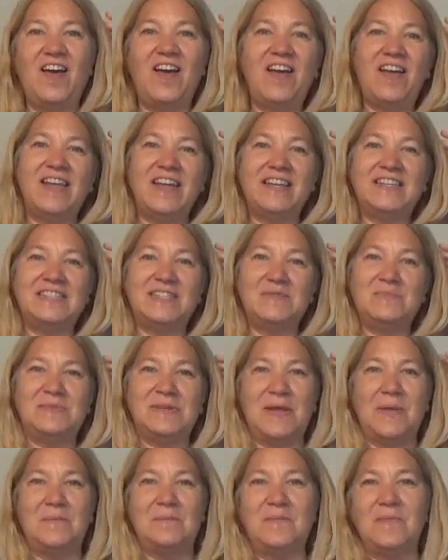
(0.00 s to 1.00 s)
August,
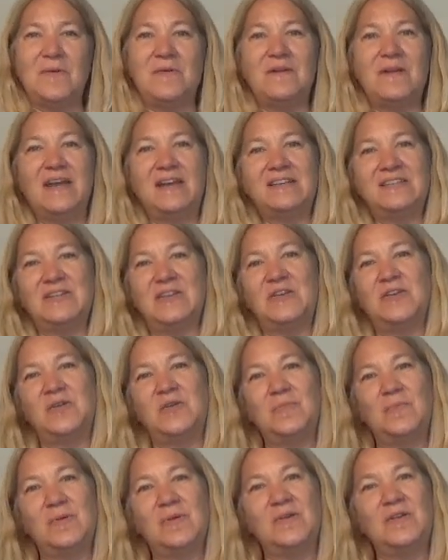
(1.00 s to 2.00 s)
September,
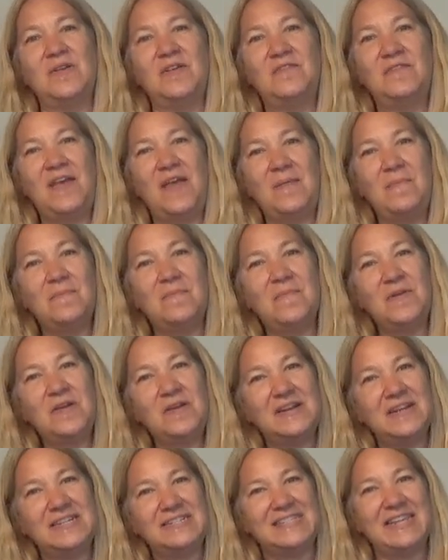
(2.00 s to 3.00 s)
October, November,
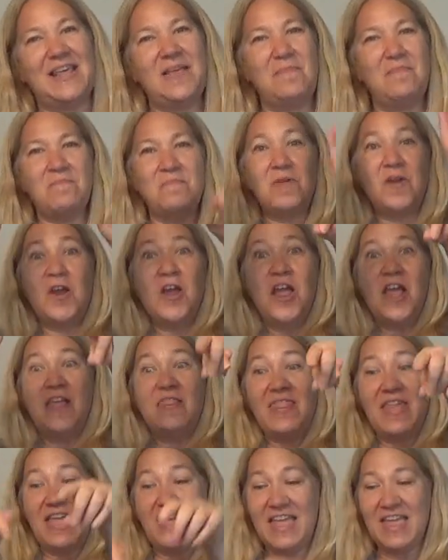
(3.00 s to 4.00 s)
December,
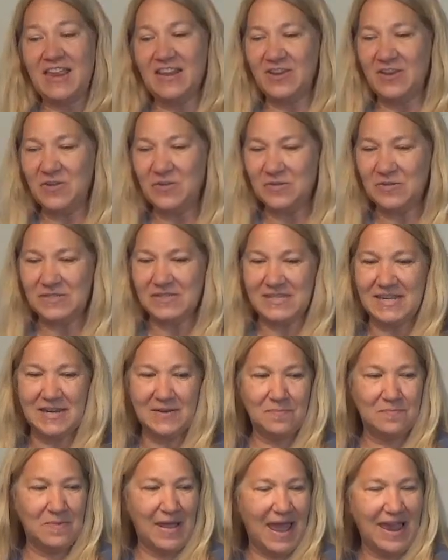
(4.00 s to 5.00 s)
then you
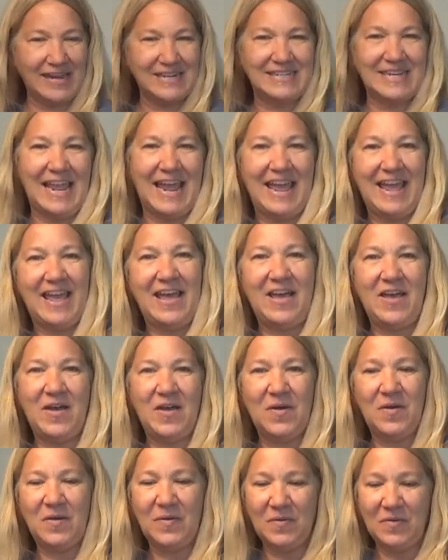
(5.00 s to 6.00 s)
sit back
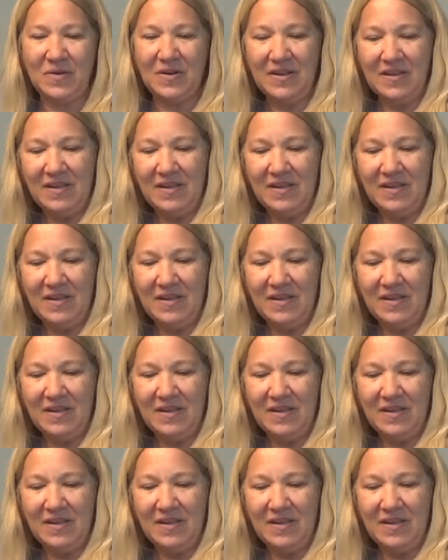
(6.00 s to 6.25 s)
down.